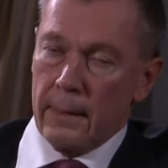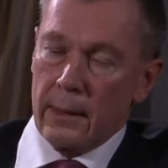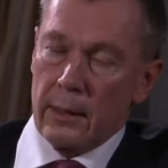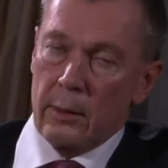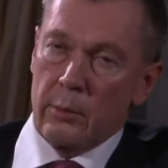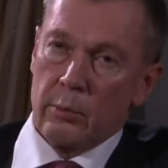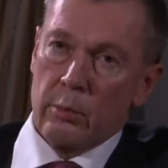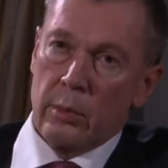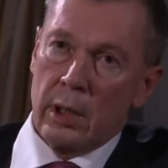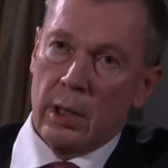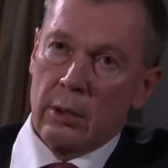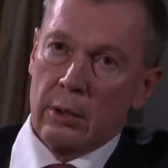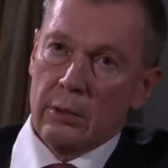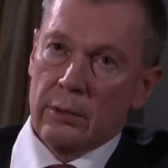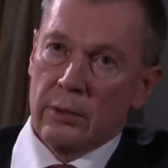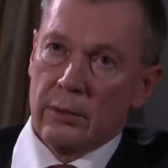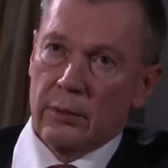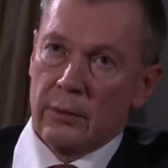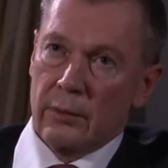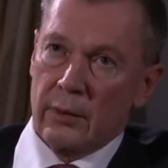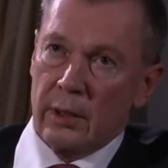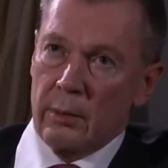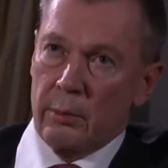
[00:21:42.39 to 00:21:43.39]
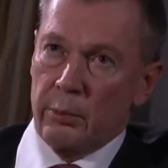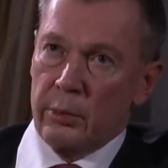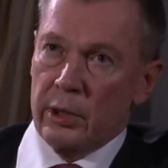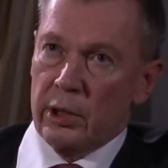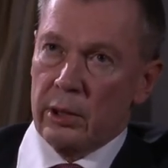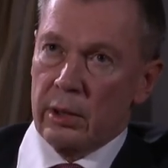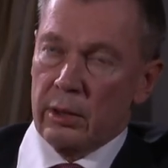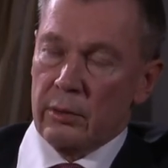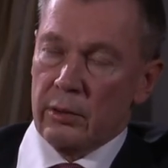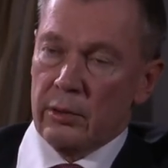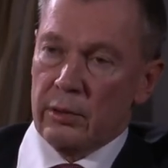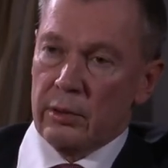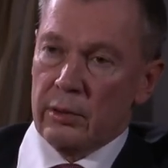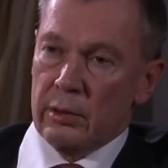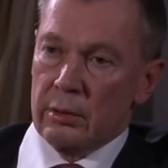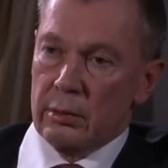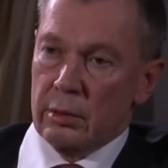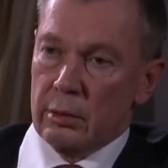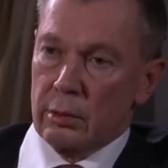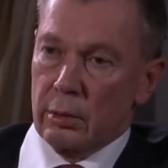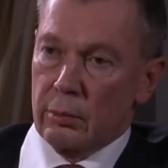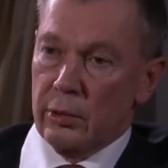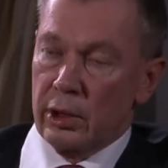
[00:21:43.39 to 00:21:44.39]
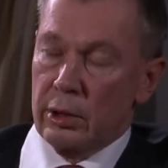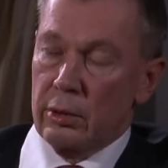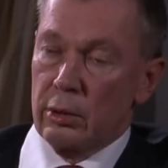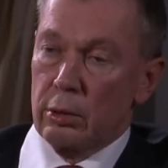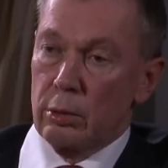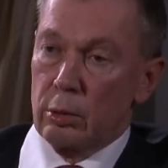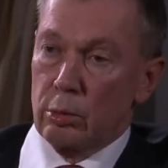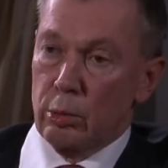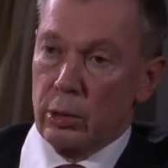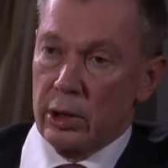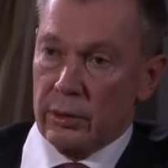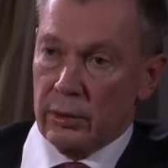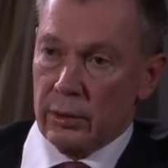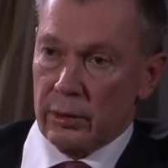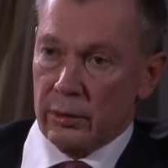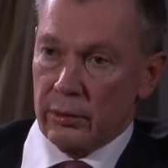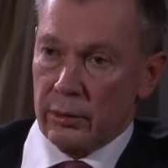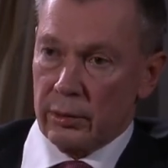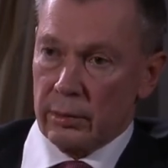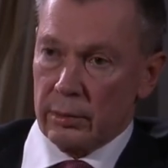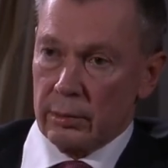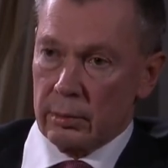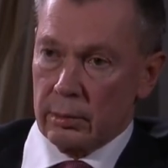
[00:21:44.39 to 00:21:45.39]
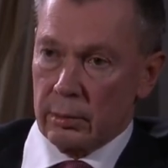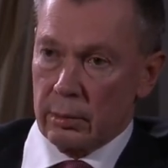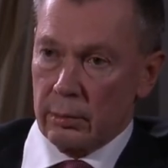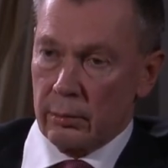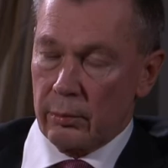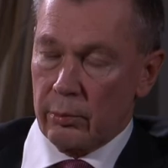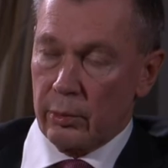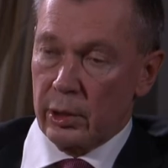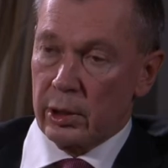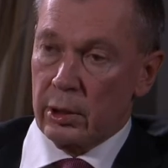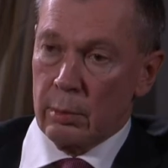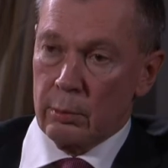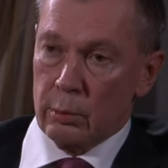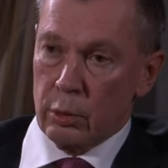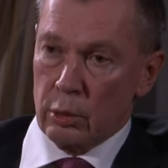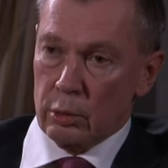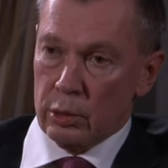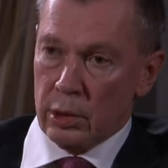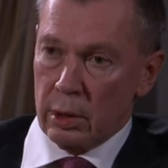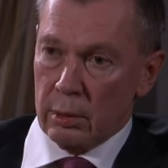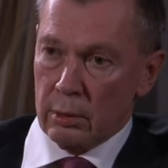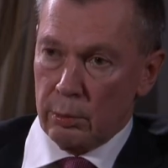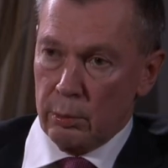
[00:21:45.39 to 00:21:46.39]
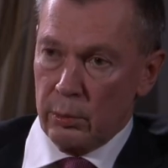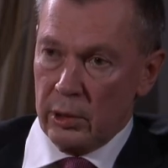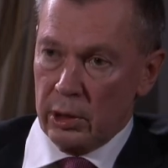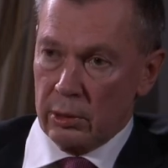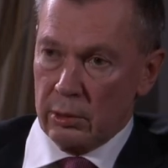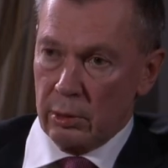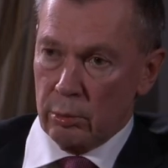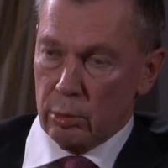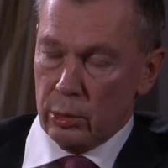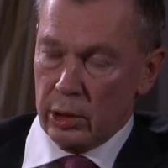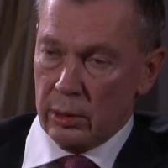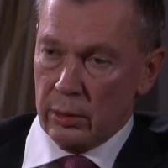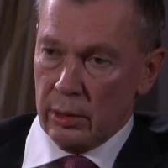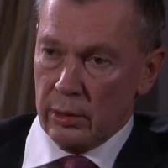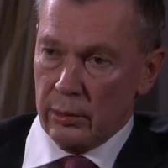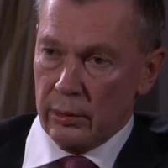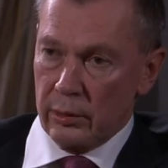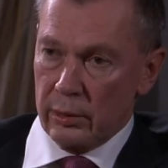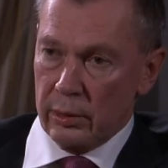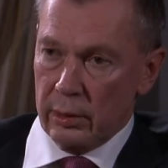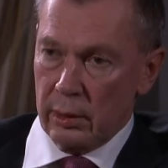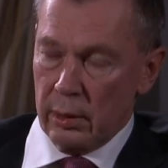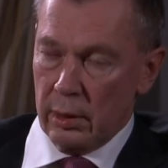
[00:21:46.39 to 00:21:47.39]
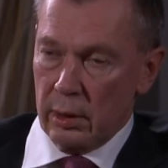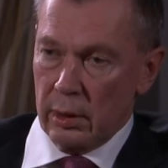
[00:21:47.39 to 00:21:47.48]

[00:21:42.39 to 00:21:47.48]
about the appearance of a new witness, very important witness,